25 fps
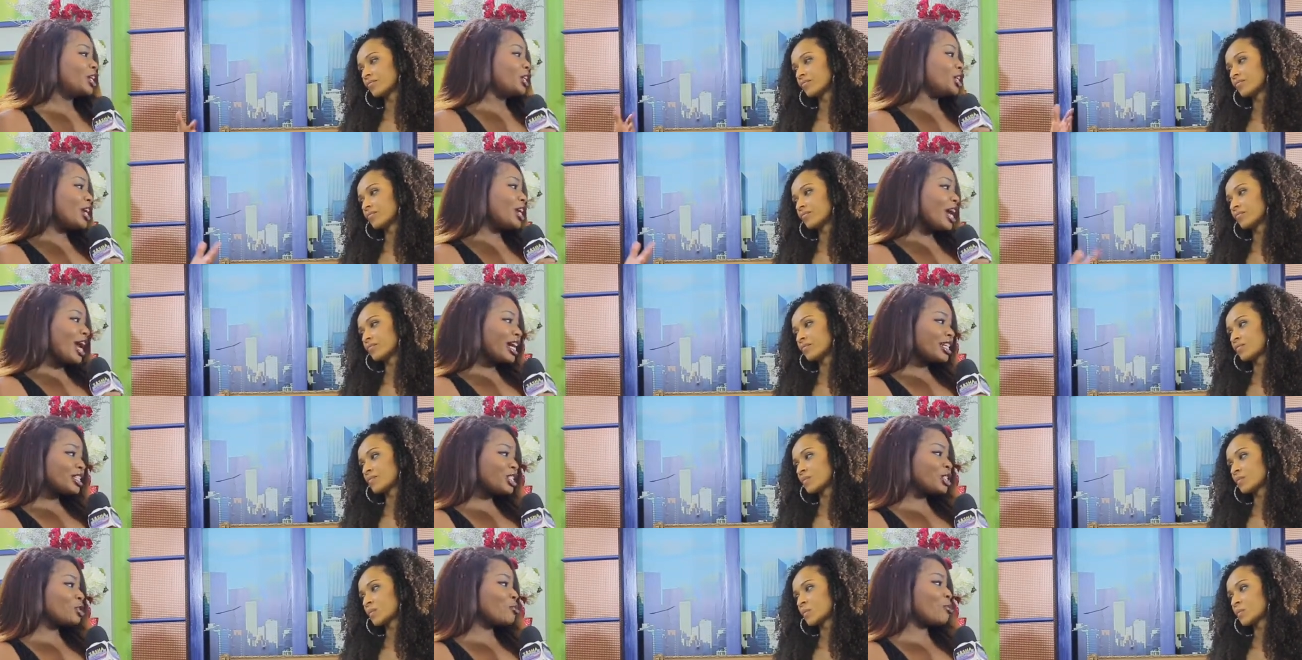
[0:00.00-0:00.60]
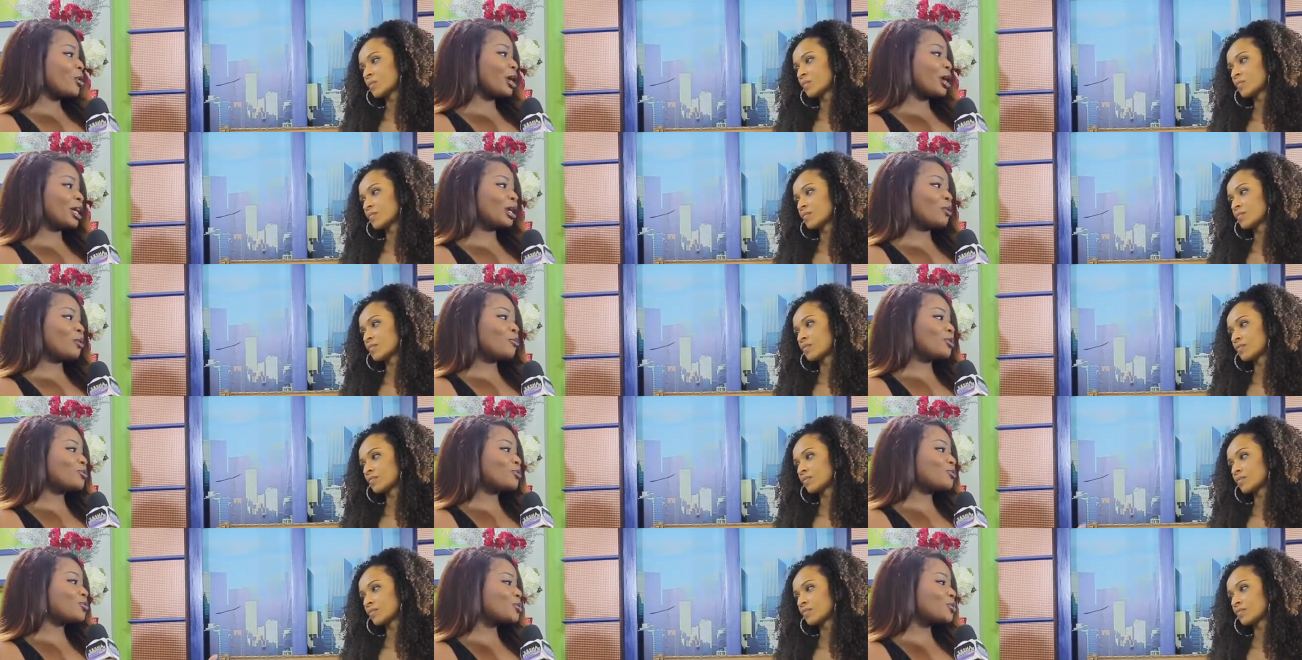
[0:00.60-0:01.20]
Speaker 1: You're actually working
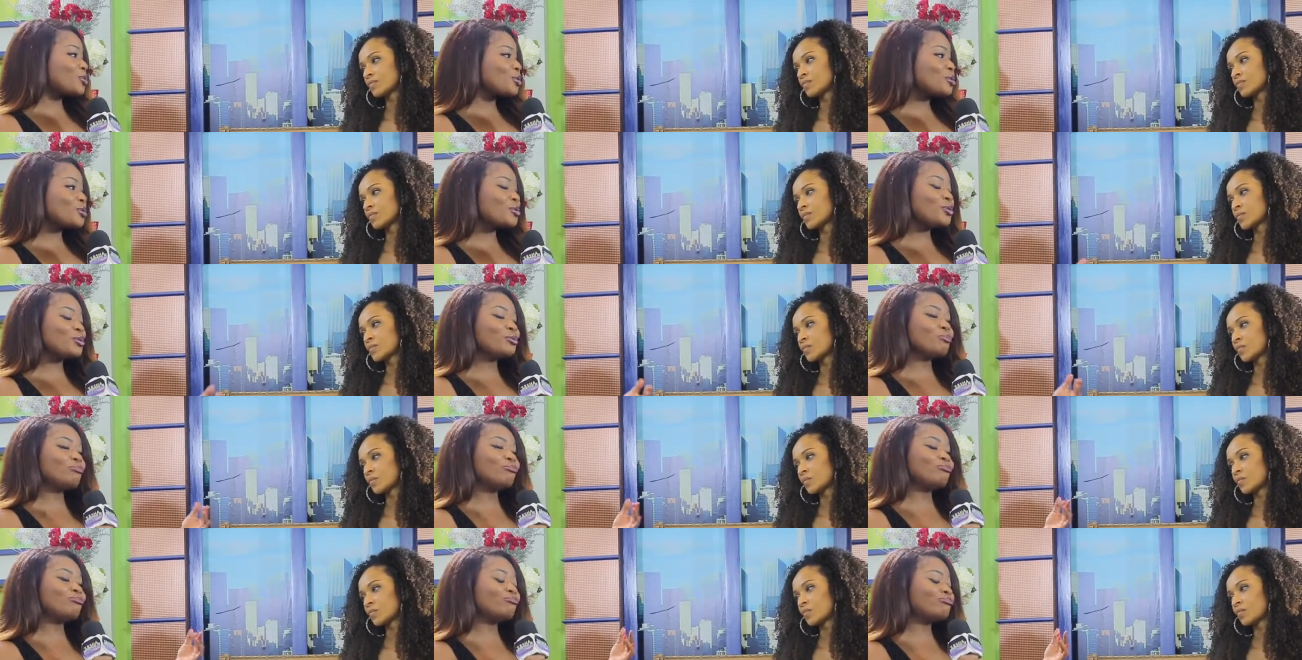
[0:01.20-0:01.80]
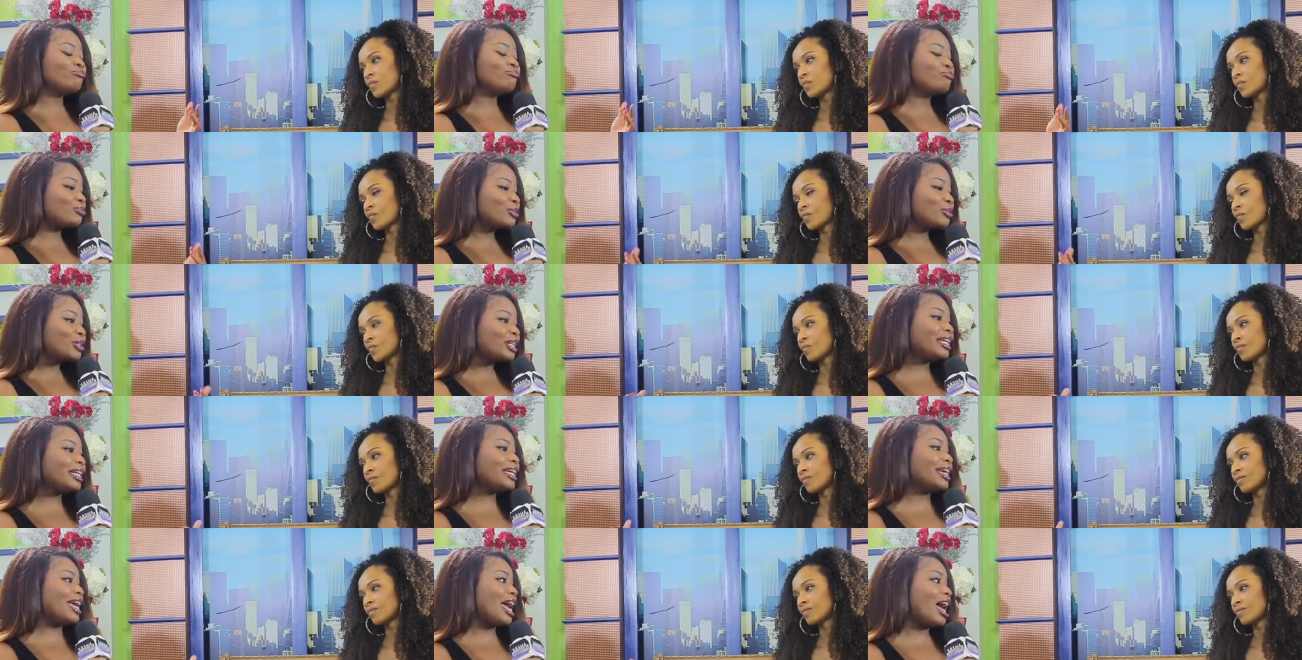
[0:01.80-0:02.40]
with two
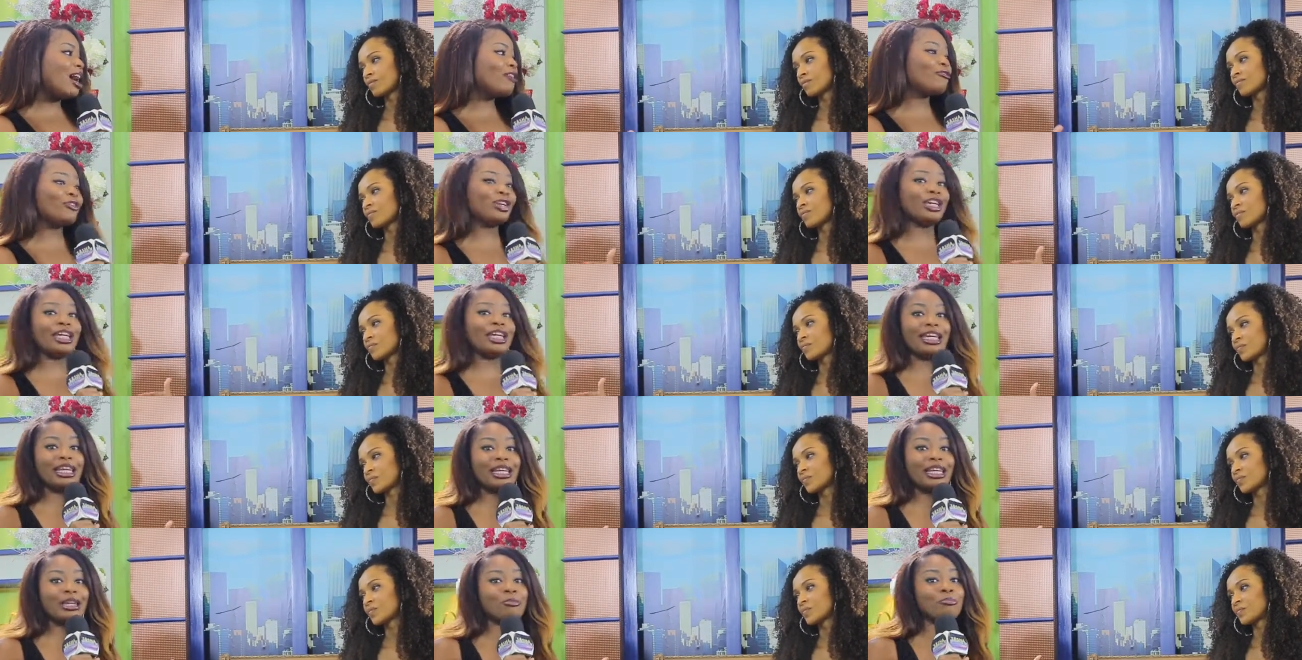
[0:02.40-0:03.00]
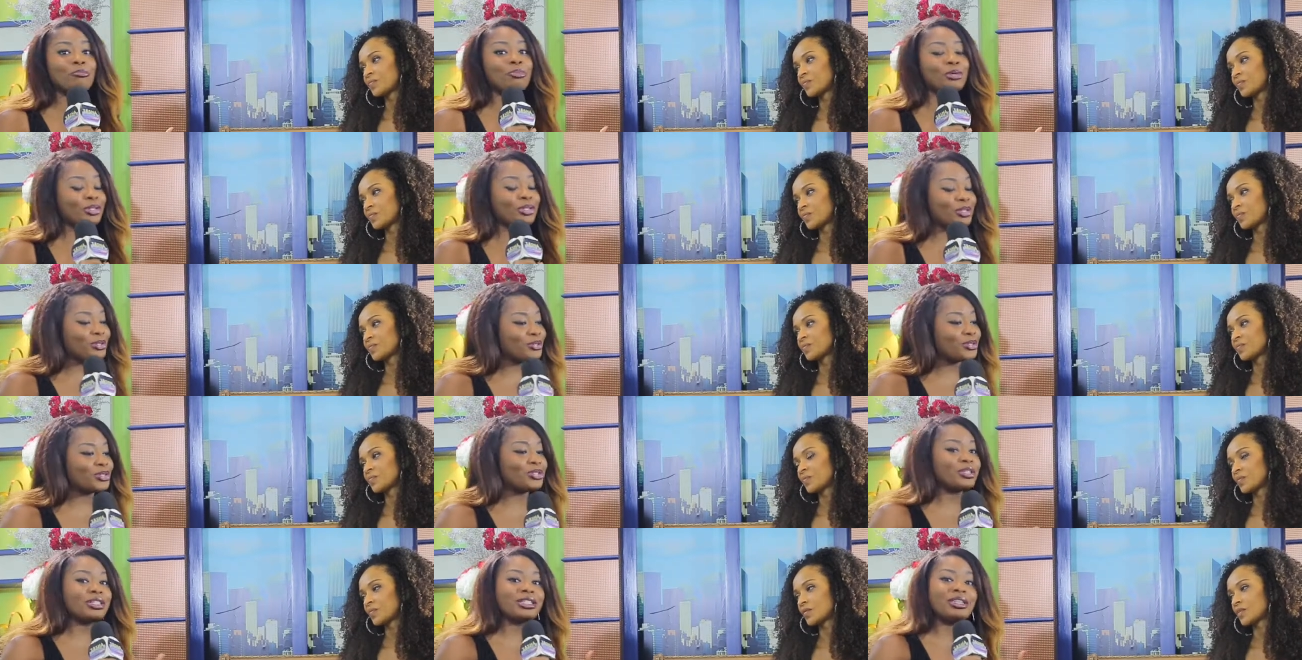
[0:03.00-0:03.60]
pretty heavy hitting
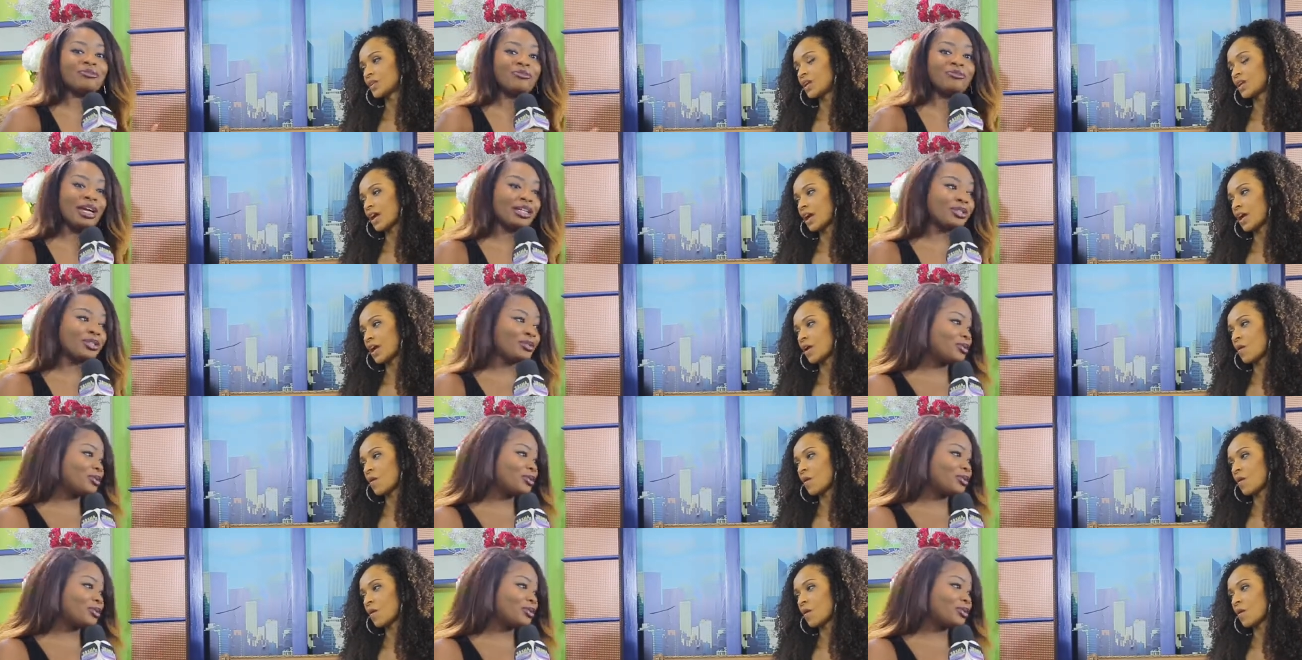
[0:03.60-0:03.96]
producers, if yeah.